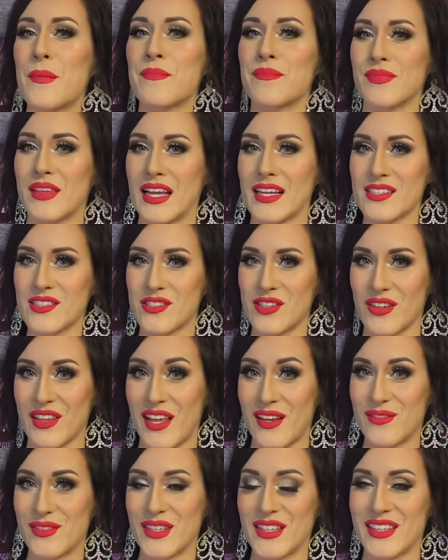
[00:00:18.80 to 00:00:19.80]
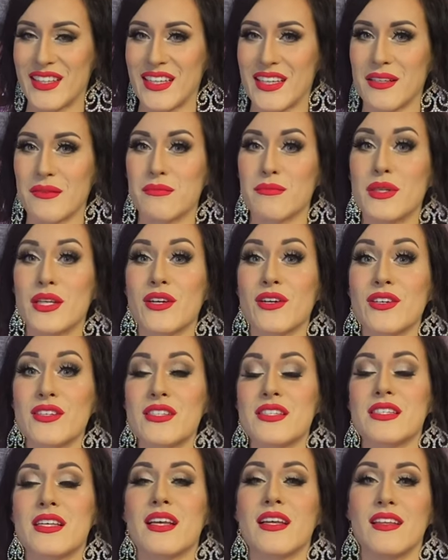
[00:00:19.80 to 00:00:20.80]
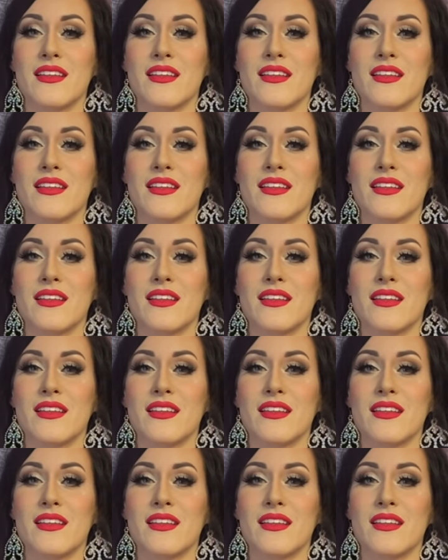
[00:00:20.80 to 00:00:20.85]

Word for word: that's not everything, because